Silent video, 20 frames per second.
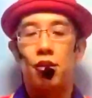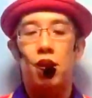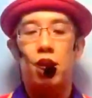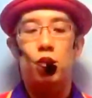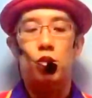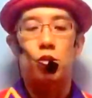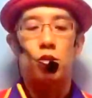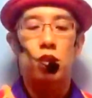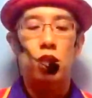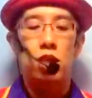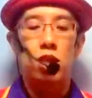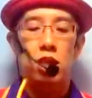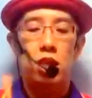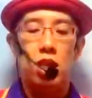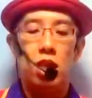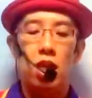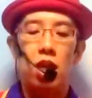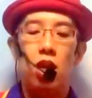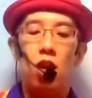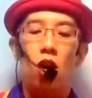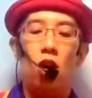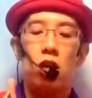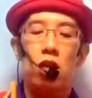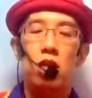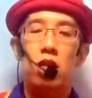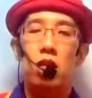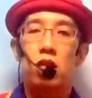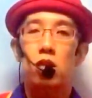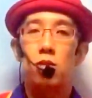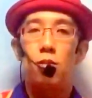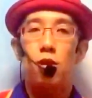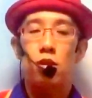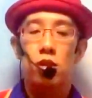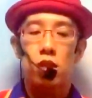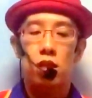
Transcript: Alright, so the lock is more